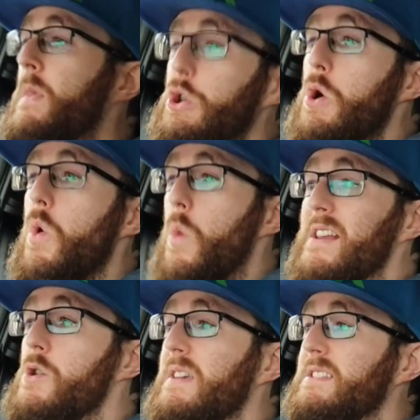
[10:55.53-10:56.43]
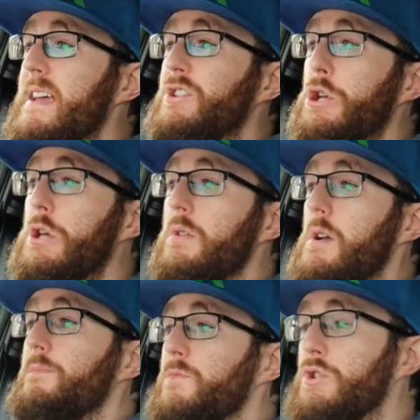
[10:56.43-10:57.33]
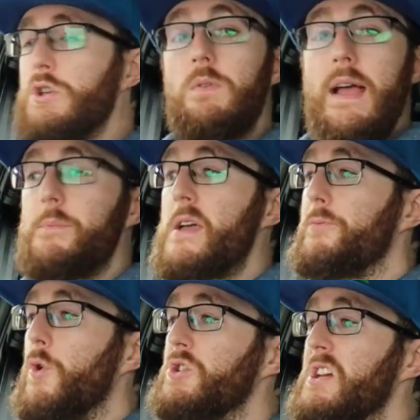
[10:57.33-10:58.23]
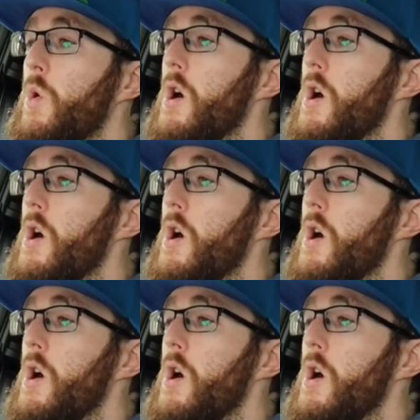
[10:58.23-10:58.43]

So when going stage 2, do you recommend forging?